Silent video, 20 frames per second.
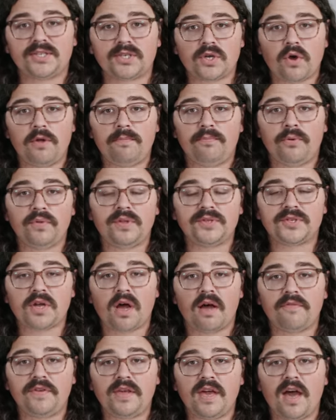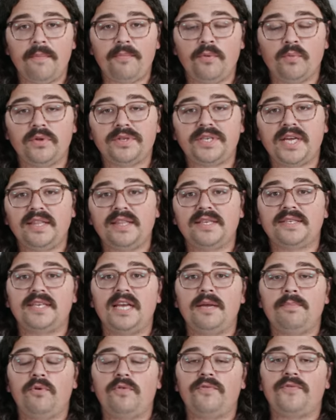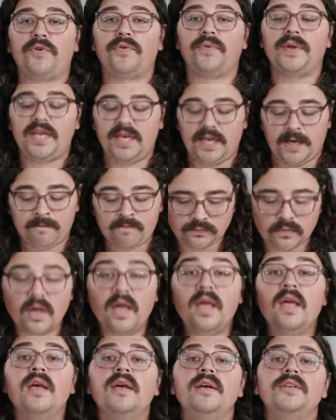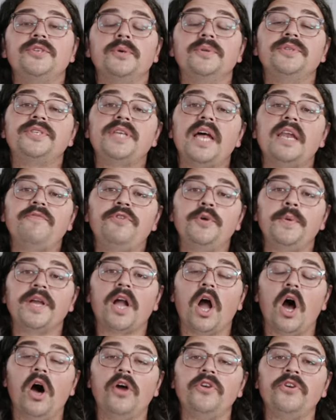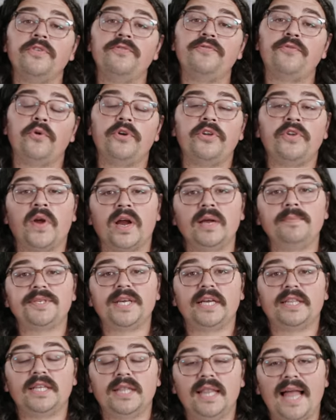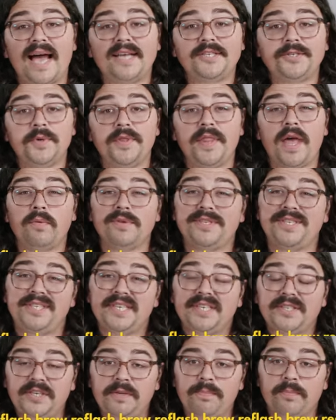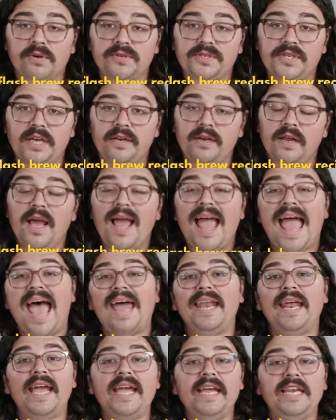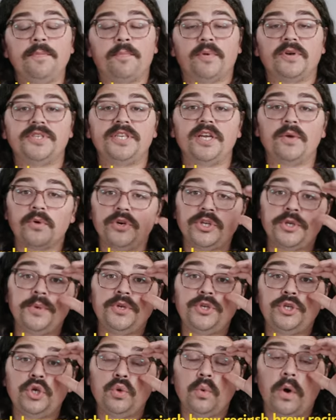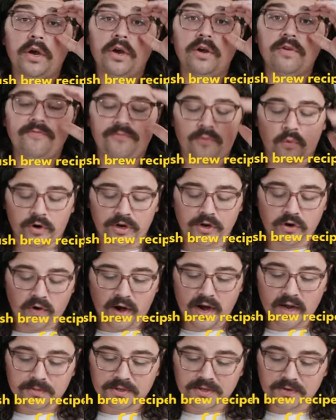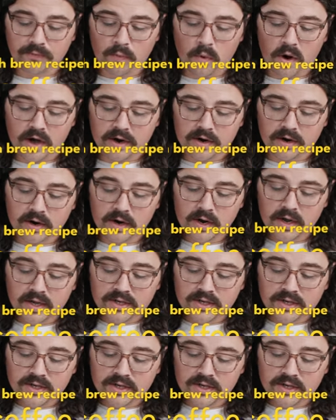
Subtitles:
let's go ahead and brew this coffee up and we'll take the sample for reading. Let's go. So instead of doing 140 grams like the last one, that was 60%, at 80% we're doing 240 grams of water,